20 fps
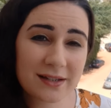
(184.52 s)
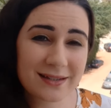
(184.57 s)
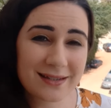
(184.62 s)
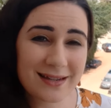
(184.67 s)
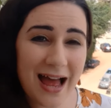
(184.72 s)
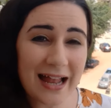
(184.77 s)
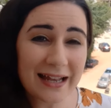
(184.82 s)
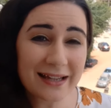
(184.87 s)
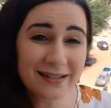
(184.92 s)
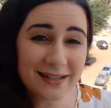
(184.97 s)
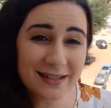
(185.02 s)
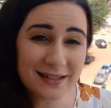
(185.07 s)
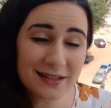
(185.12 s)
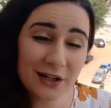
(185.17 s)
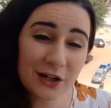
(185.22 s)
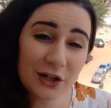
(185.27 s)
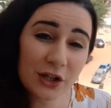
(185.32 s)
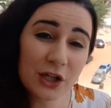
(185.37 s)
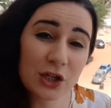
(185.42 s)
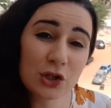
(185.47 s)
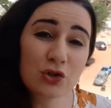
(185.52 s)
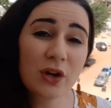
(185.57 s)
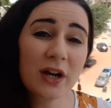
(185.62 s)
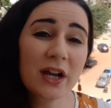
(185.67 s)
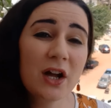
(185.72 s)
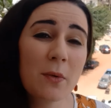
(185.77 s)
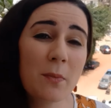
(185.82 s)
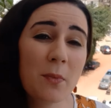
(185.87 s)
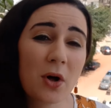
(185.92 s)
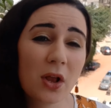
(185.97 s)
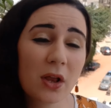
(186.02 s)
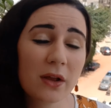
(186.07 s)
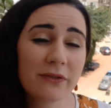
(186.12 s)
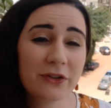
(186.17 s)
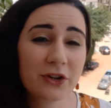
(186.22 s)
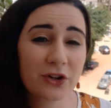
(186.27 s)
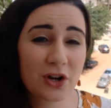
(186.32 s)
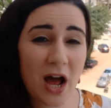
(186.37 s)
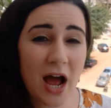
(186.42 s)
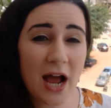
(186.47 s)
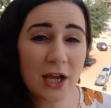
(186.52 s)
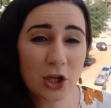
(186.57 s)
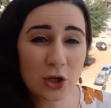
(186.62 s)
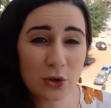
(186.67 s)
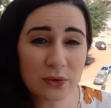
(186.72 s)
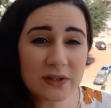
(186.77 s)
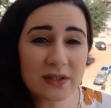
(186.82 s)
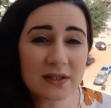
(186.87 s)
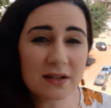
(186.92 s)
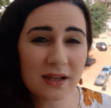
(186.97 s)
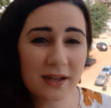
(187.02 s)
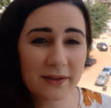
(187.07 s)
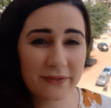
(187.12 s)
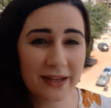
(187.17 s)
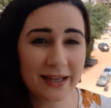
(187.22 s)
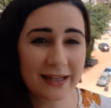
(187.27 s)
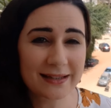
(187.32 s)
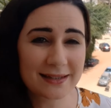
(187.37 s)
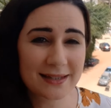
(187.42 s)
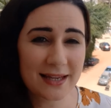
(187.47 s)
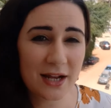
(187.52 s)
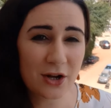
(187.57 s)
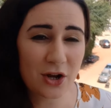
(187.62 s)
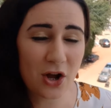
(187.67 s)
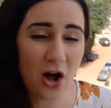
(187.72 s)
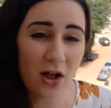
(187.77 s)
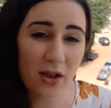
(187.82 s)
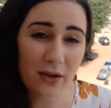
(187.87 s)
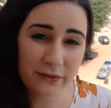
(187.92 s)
not necessarily drinkable if you're not used to living in Senegal.